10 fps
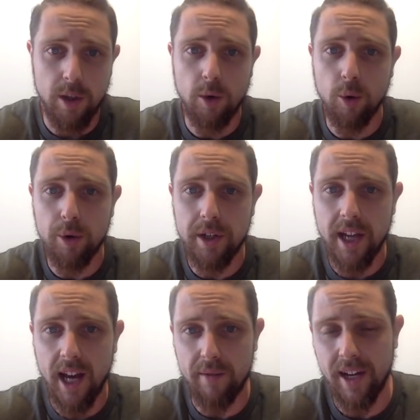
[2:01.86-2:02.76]
We already
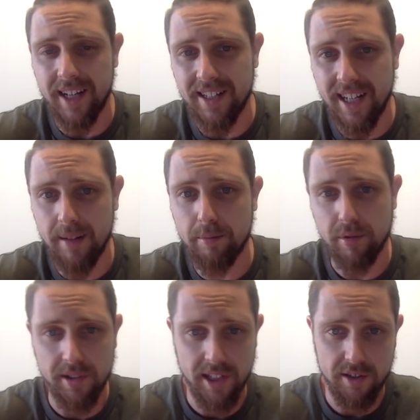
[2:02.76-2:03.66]
have our 10
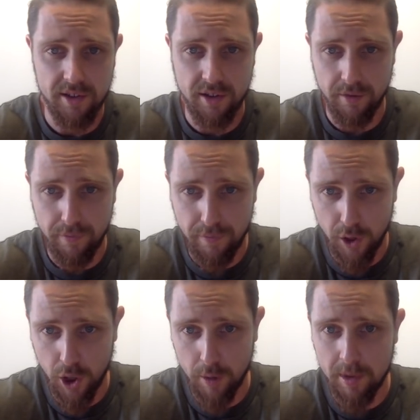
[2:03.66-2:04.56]
presenters
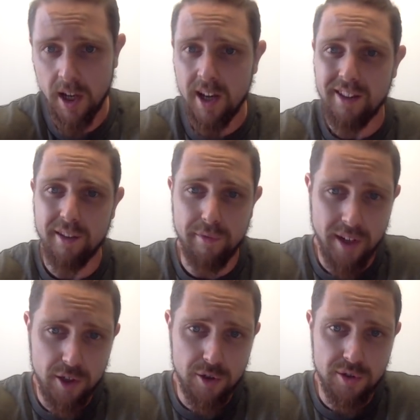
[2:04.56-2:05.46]
confirmed, the
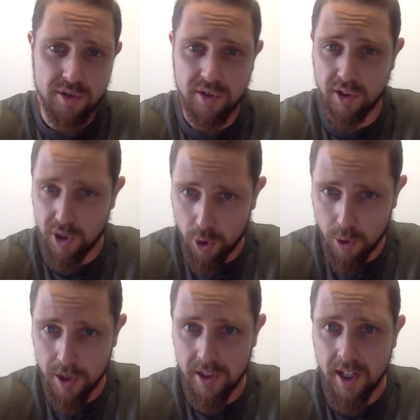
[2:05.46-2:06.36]
venue's
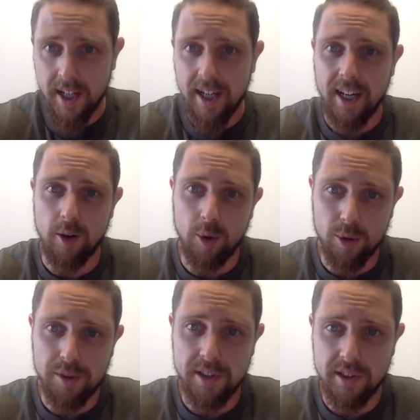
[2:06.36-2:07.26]
secured, and
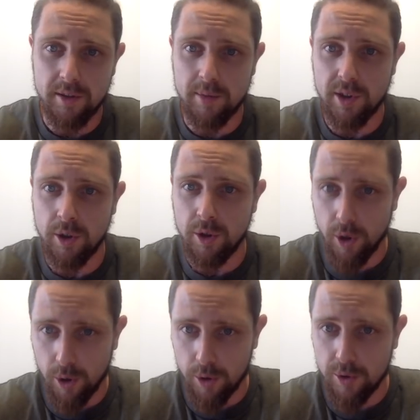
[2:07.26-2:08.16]
all systems
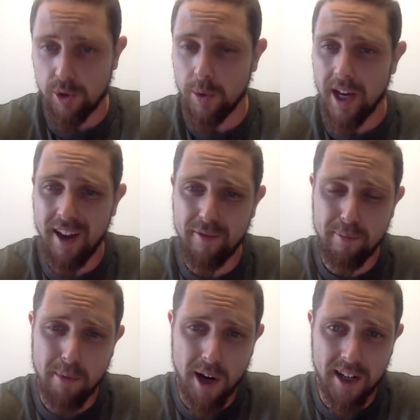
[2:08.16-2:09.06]
go. So we have
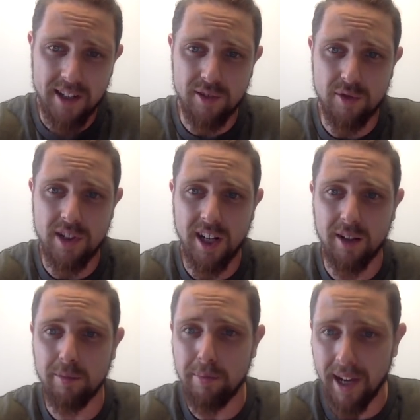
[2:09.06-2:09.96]
Mike
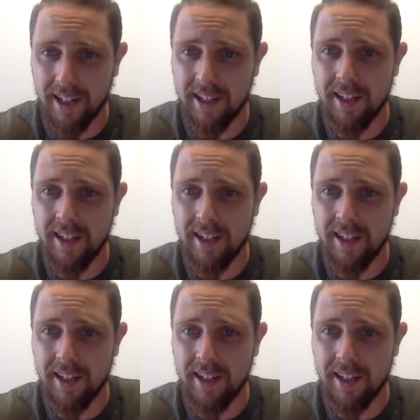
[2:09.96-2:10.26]
Isratel back